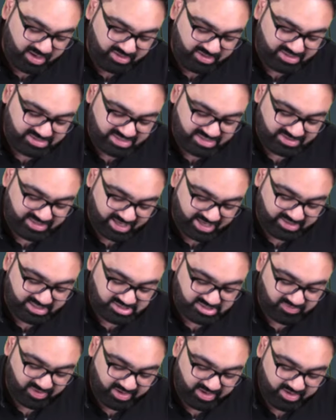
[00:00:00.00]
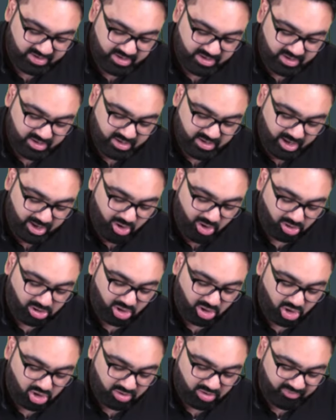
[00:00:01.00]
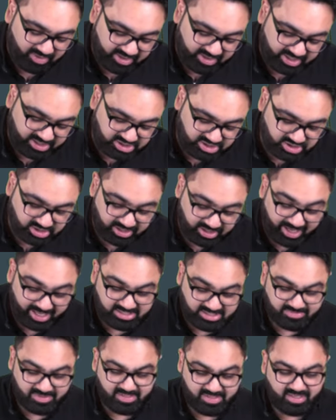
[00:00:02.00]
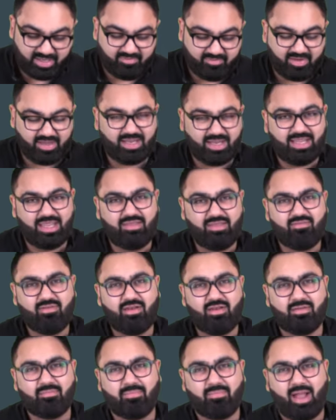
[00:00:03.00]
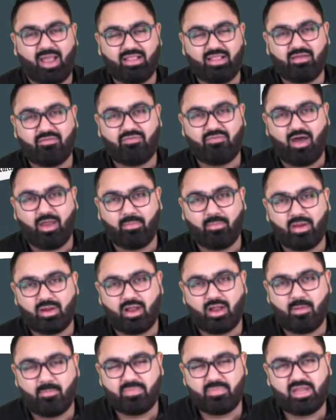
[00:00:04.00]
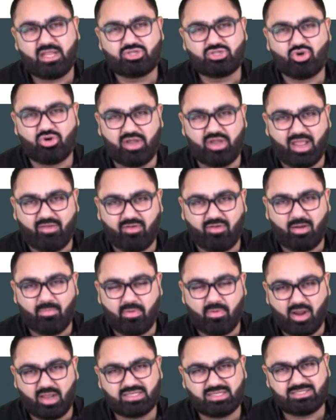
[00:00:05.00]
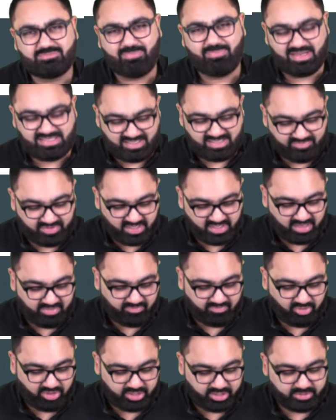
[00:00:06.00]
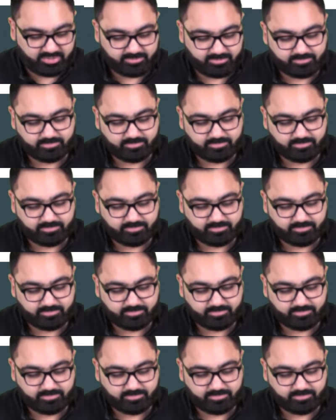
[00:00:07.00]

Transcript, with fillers: countries and that is why not a lot of attention has been given even by the pharma companies to develop drugs specifically for it.